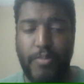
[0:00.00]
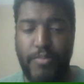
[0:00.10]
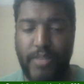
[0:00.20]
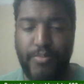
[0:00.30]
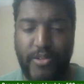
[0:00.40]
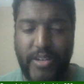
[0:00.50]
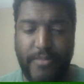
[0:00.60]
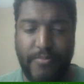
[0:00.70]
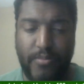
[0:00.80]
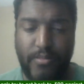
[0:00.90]
big boy,
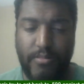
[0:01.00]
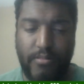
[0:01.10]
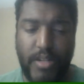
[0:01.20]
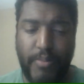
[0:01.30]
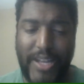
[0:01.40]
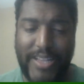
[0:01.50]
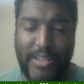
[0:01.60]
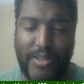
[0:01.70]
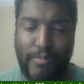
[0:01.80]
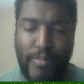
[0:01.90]
what about
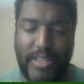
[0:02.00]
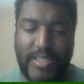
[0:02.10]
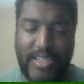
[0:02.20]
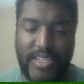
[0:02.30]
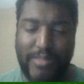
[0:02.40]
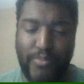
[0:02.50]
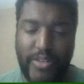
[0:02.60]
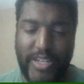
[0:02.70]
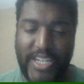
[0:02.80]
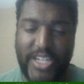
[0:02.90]
those mid-season
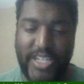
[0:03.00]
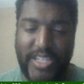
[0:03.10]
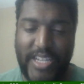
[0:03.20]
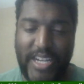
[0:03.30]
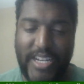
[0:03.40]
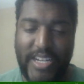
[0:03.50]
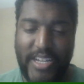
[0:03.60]
predictions, huh?